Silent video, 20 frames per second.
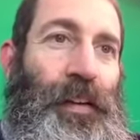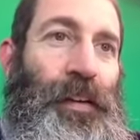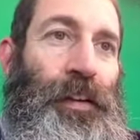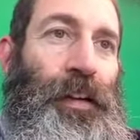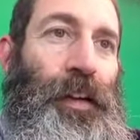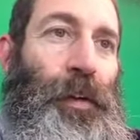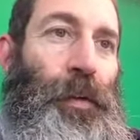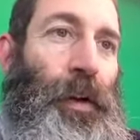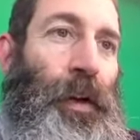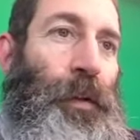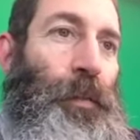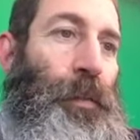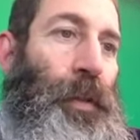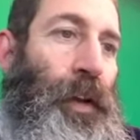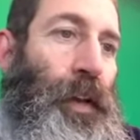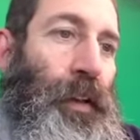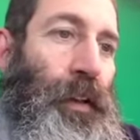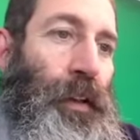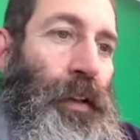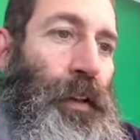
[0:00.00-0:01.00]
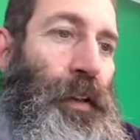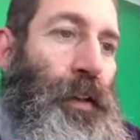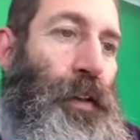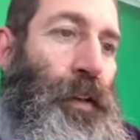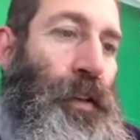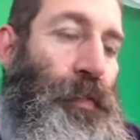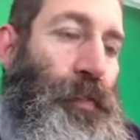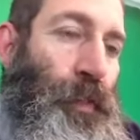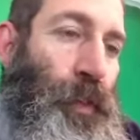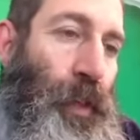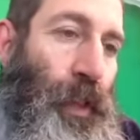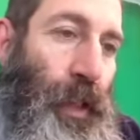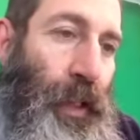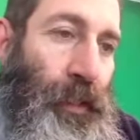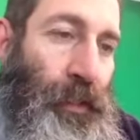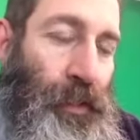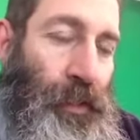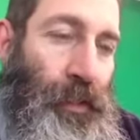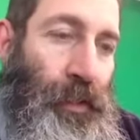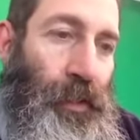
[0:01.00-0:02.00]
Okay, while I'm waiting there, if you
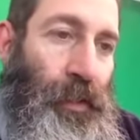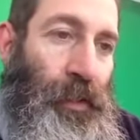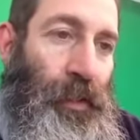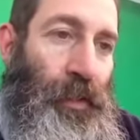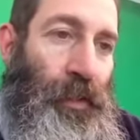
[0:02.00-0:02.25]
guys could.